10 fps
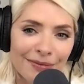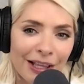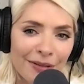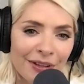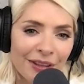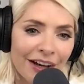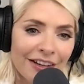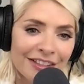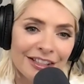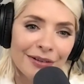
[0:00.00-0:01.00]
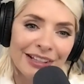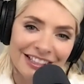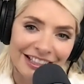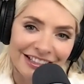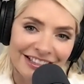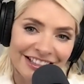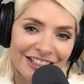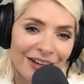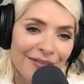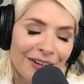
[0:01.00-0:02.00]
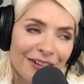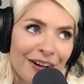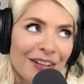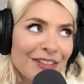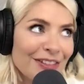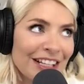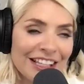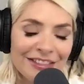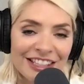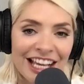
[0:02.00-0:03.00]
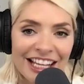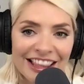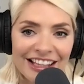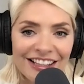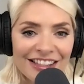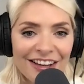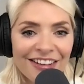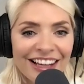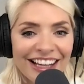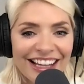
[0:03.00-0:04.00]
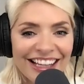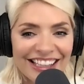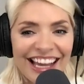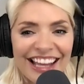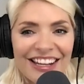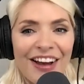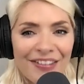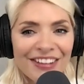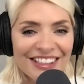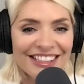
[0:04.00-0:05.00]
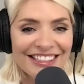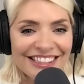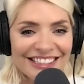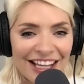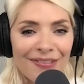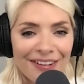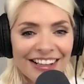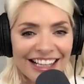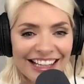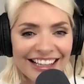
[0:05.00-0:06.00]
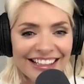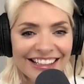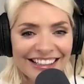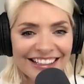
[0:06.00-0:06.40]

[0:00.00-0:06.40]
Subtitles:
Being the one that asks the questions because you haven't got to answer anything or say anything. So yeah, nervous, definitely.